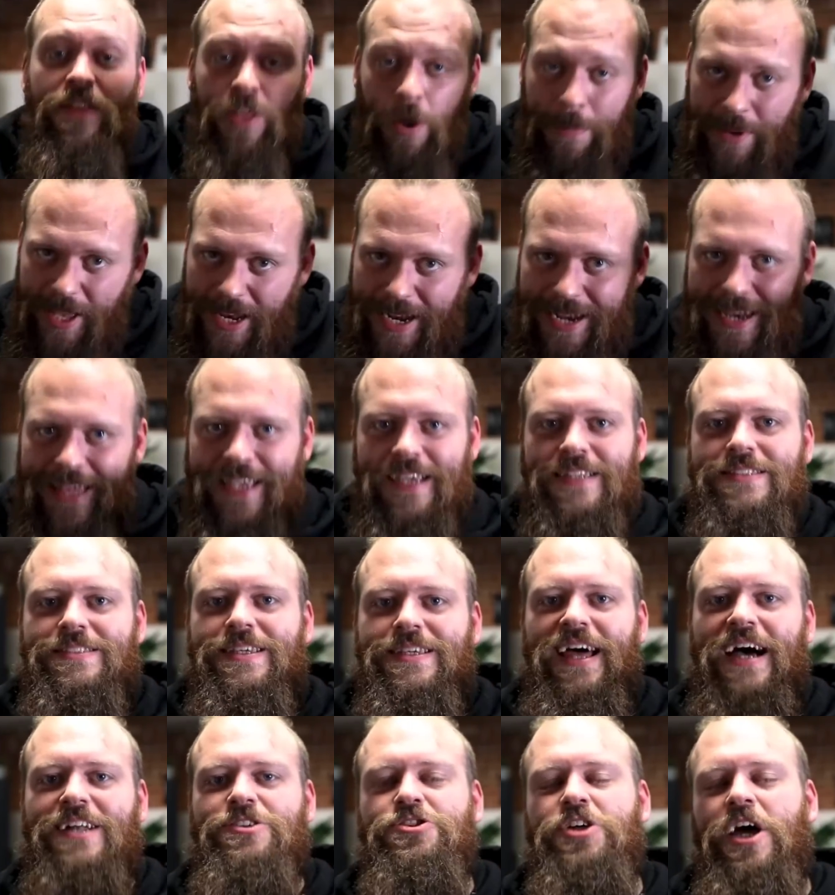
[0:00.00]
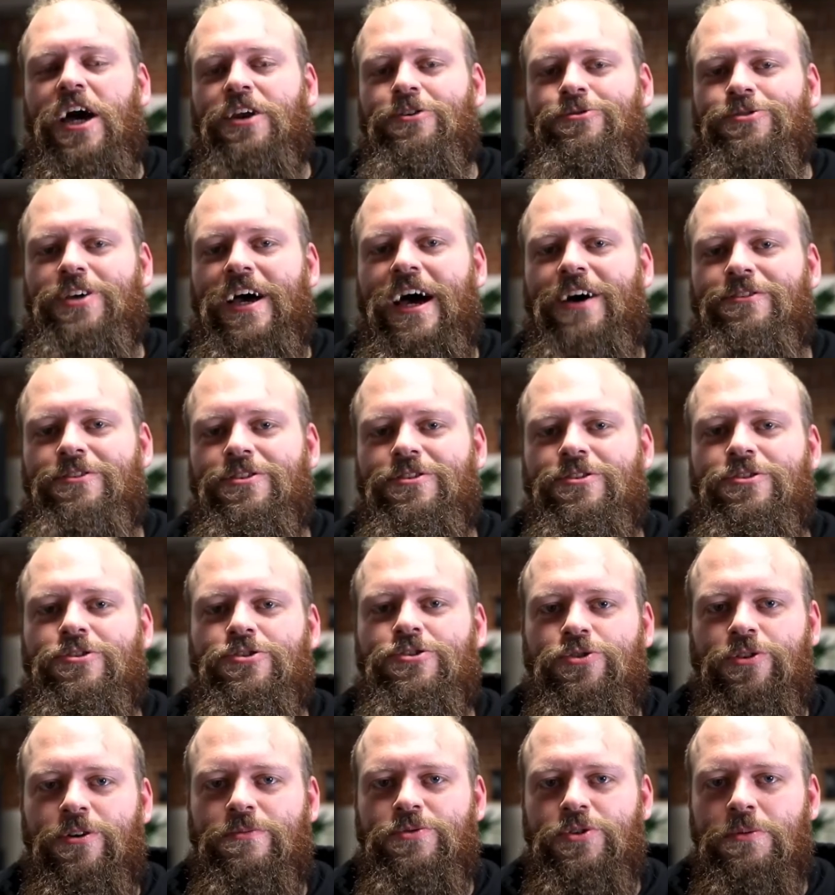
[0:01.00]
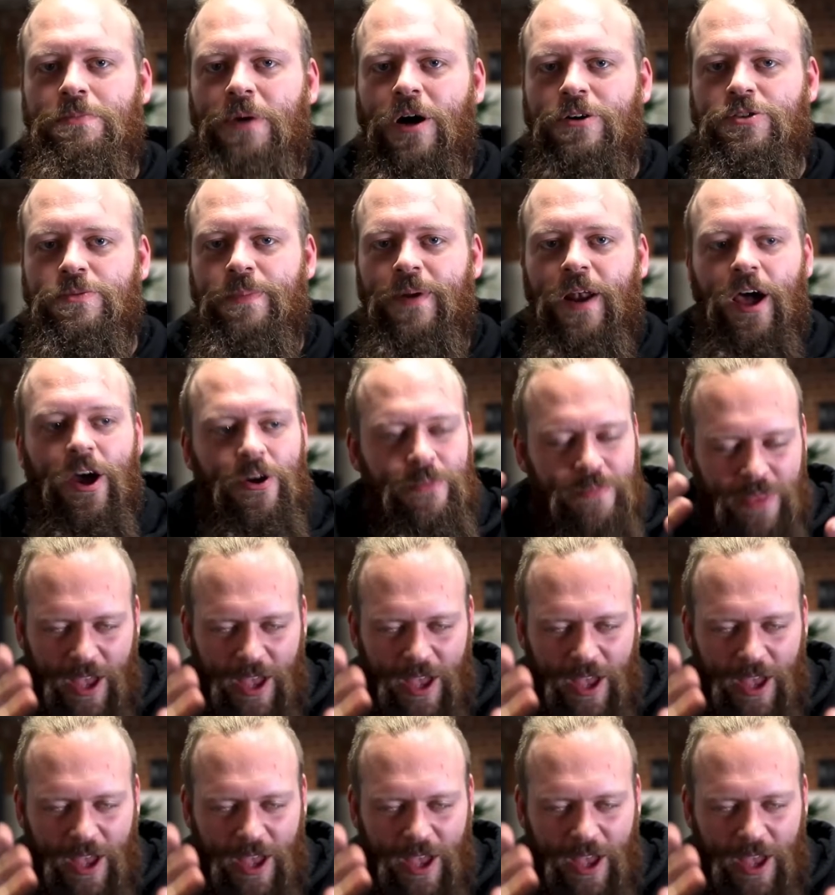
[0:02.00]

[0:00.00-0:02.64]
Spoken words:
there'll be a link to that channel down in the description box below.